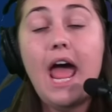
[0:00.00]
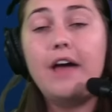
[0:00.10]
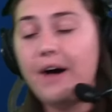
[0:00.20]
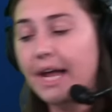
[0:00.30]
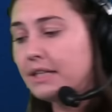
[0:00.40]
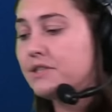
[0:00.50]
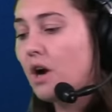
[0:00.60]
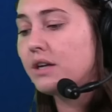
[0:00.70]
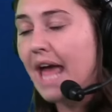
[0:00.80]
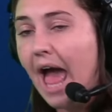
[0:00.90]
If I can
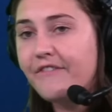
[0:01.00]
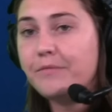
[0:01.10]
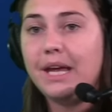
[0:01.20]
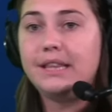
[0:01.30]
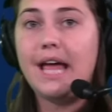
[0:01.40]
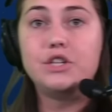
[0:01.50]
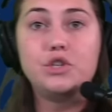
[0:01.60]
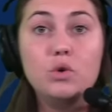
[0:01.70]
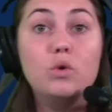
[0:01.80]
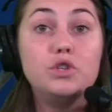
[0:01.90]
start to have him get that
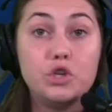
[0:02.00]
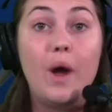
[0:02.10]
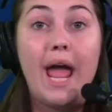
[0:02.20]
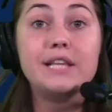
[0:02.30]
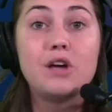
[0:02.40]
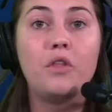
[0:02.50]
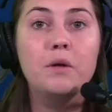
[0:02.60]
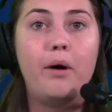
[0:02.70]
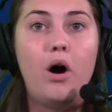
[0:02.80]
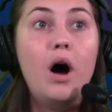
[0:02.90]
two hands on the
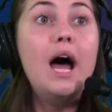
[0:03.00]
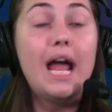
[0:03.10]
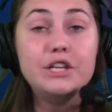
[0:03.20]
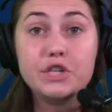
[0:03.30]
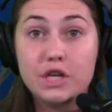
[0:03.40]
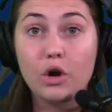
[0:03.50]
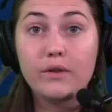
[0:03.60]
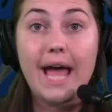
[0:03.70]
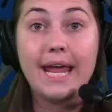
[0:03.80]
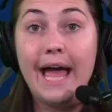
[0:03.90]
ball and secure
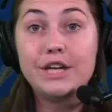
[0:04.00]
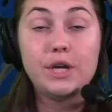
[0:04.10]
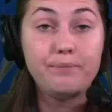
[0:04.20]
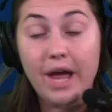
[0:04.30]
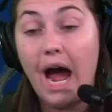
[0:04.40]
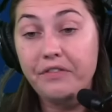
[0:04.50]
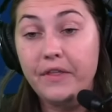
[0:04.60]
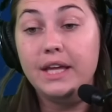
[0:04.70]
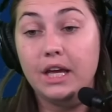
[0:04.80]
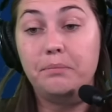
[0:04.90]
that catch in, I
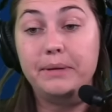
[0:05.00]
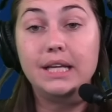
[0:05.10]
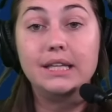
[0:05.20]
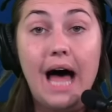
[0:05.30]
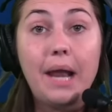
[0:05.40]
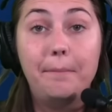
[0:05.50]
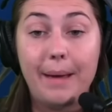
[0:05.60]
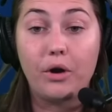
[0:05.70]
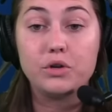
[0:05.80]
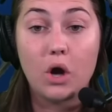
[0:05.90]
think he could be a lot
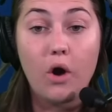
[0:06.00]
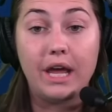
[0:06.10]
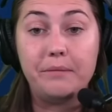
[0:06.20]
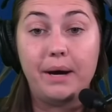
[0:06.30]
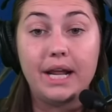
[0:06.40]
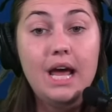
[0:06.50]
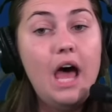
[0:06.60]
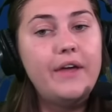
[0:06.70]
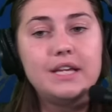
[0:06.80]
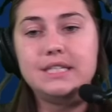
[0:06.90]
better target. But
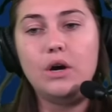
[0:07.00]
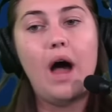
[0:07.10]
they still